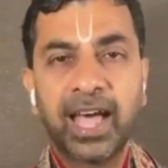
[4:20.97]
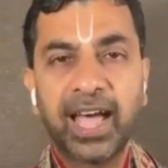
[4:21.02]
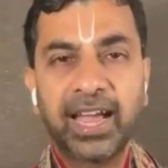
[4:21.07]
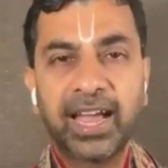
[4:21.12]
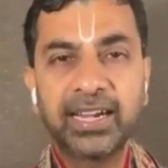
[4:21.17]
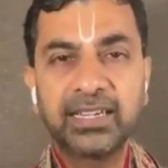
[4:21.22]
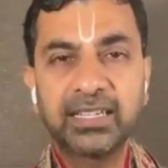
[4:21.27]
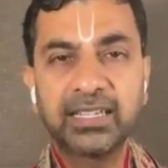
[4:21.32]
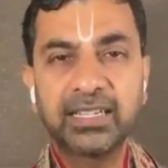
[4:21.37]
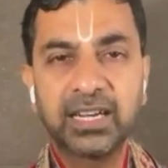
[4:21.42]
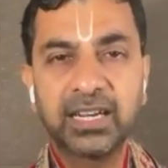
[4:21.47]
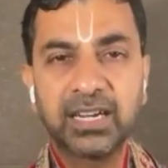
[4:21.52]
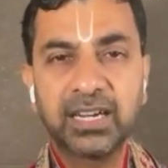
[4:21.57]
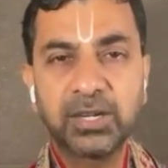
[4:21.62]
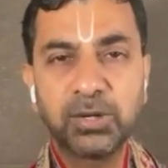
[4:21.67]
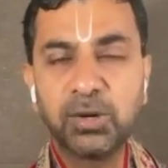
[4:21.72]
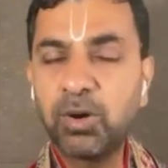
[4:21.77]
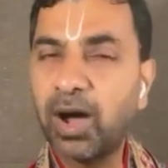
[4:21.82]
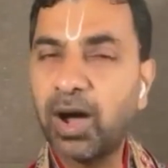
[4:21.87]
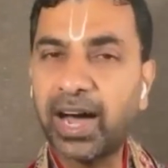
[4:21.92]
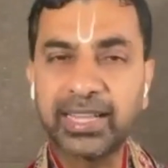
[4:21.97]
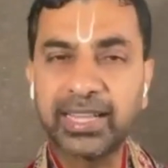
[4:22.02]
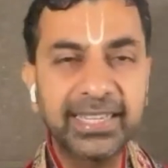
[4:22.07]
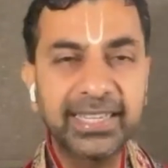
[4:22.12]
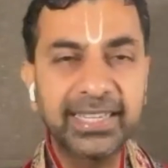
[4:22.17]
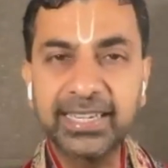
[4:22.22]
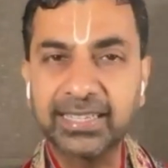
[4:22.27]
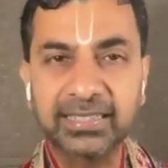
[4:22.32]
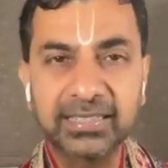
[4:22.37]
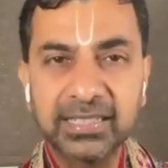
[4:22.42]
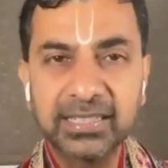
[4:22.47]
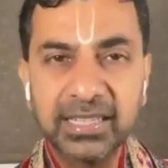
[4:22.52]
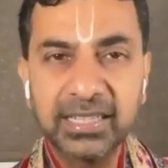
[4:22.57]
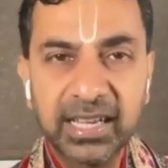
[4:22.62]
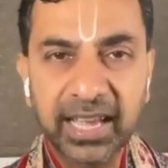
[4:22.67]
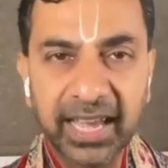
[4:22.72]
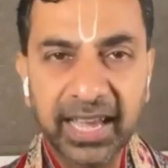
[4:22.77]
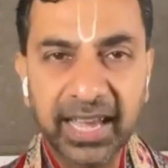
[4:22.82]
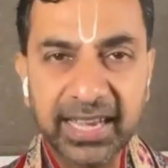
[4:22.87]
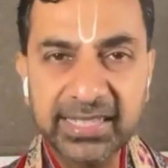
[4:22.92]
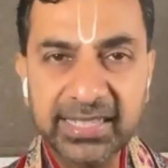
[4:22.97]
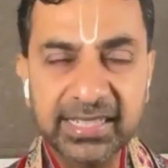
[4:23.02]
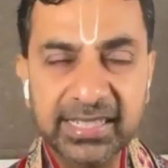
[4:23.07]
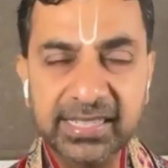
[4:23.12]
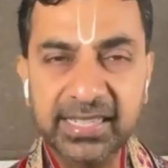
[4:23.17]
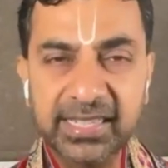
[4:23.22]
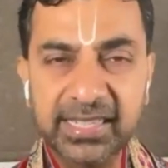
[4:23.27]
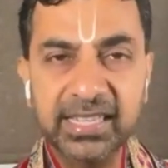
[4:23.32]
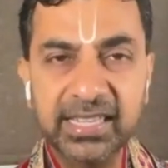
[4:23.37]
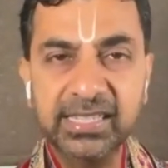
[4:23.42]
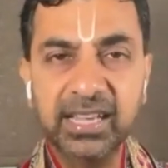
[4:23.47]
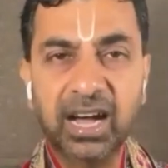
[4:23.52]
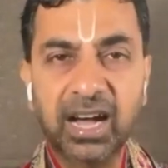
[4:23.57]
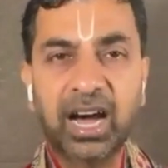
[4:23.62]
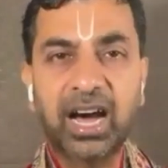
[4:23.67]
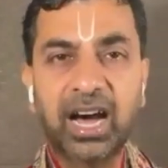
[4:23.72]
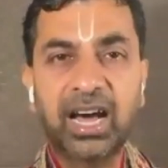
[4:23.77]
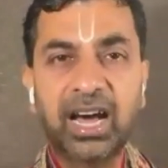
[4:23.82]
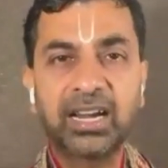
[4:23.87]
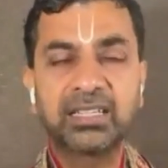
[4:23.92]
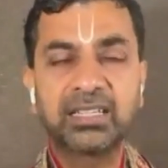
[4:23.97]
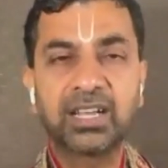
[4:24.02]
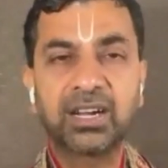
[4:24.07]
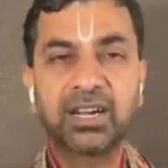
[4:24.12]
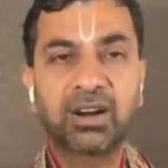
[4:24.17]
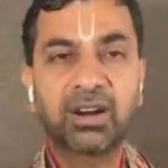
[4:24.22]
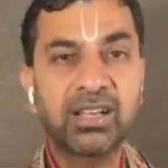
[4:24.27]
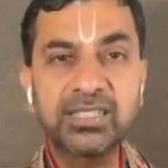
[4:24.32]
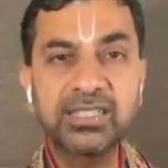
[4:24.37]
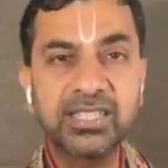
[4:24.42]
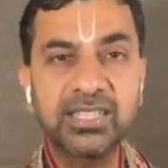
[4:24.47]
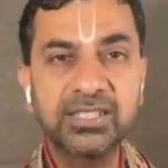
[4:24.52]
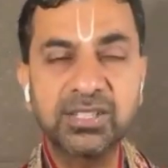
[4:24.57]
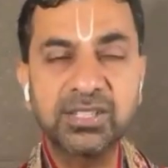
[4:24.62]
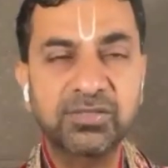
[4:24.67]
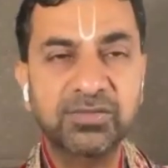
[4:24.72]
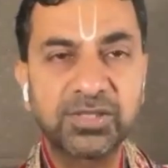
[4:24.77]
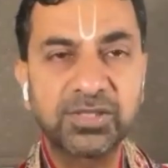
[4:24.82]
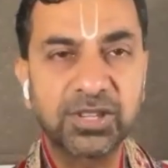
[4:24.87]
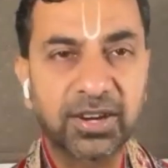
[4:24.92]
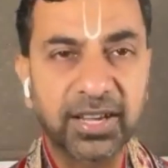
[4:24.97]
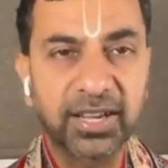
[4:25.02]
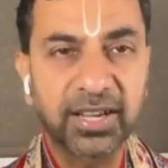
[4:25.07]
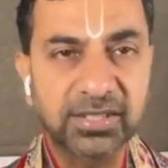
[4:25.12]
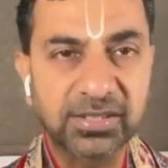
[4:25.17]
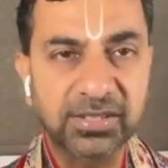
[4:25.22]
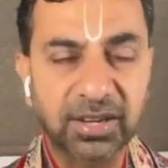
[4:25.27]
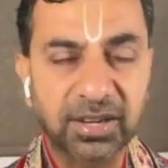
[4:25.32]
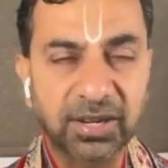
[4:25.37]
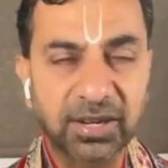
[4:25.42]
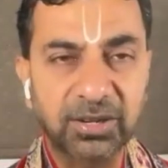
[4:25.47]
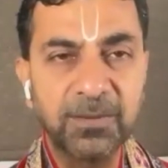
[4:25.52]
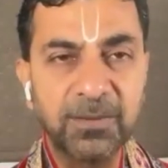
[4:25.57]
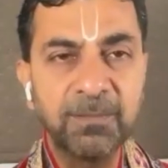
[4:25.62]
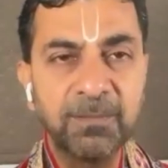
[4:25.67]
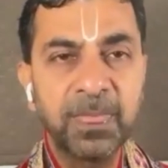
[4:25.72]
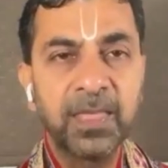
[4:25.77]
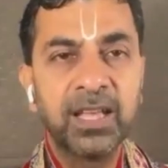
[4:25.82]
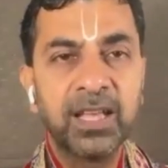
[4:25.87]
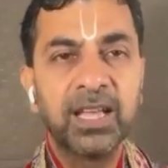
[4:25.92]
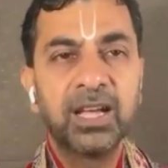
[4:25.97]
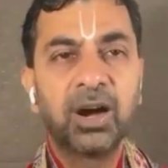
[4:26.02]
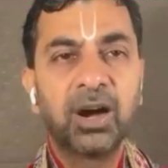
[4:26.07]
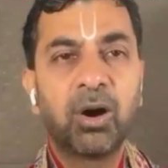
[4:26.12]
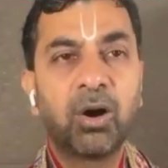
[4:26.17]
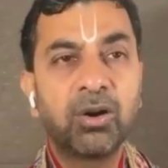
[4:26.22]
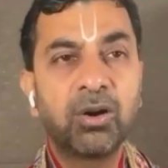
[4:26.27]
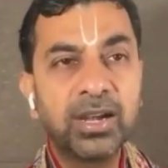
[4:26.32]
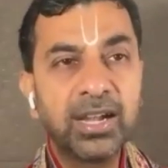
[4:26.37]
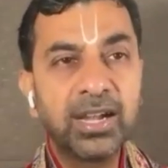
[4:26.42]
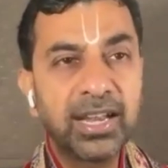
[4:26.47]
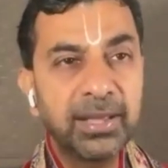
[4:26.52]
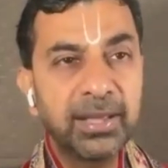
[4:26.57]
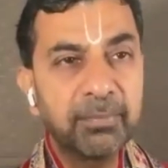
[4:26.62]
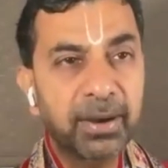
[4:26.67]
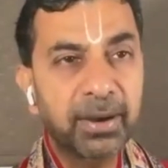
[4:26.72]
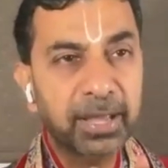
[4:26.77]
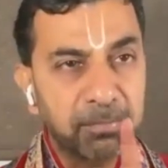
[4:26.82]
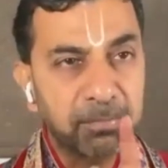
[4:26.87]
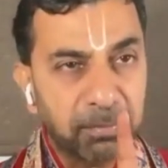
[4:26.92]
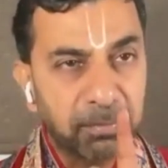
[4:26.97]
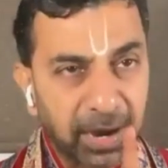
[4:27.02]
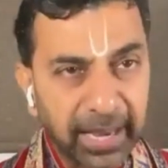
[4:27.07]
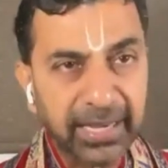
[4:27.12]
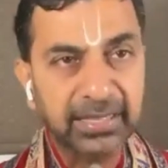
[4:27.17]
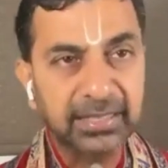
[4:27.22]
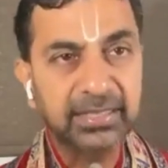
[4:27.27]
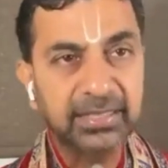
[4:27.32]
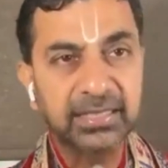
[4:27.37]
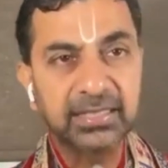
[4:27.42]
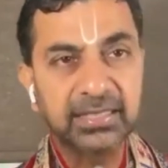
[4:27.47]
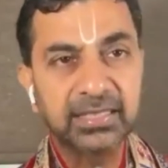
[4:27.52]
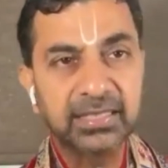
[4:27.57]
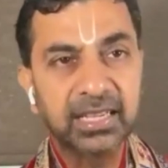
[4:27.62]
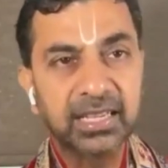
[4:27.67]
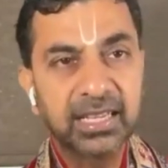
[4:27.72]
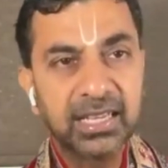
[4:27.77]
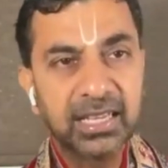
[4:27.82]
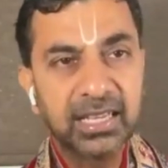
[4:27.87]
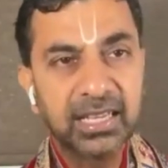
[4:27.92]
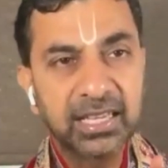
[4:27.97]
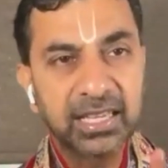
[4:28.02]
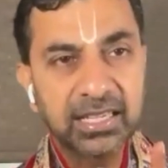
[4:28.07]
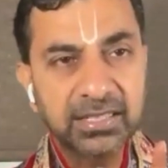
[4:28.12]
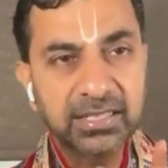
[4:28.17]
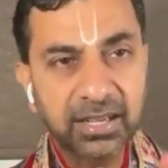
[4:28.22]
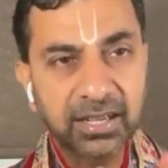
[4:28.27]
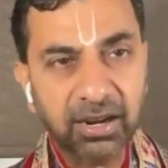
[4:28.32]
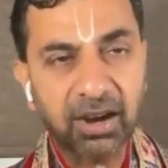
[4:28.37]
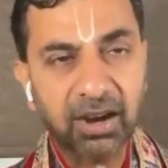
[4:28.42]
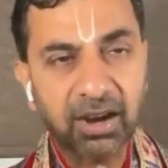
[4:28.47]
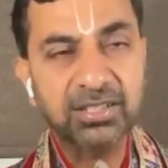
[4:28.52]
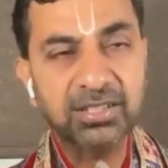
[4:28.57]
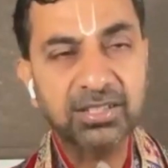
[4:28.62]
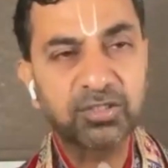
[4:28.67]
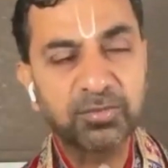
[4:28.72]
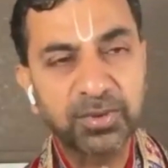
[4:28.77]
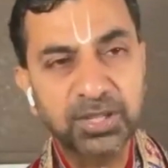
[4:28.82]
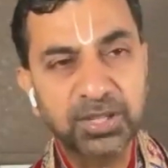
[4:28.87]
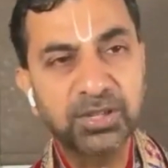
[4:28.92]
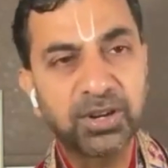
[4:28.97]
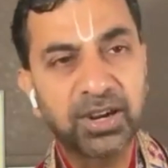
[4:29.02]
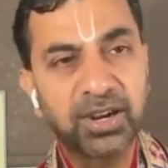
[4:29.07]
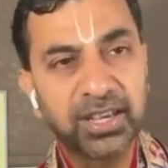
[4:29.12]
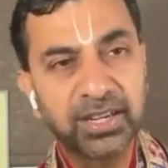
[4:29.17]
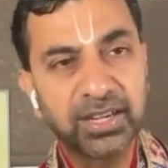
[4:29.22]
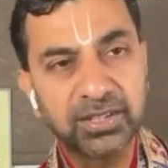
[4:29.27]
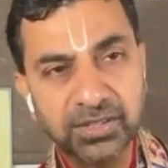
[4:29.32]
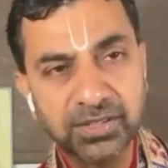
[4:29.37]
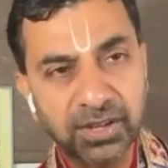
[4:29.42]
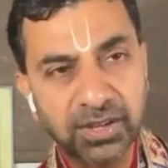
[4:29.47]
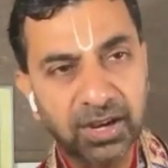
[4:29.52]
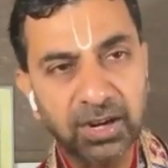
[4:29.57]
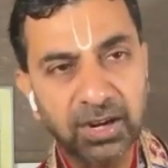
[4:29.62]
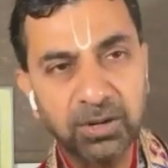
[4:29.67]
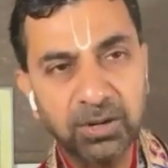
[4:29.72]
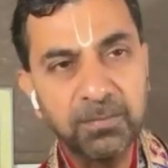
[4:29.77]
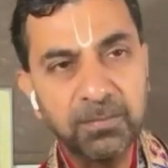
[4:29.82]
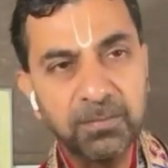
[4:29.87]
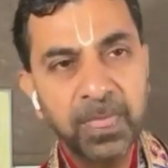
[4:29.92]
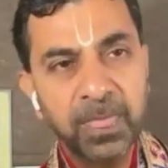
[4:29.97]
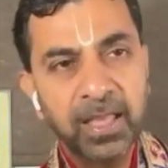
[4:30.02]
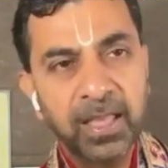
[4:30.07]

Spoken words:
and no other agencies are the causes of joy and sorrow. Only my mind is the cause of my joy and sorrow.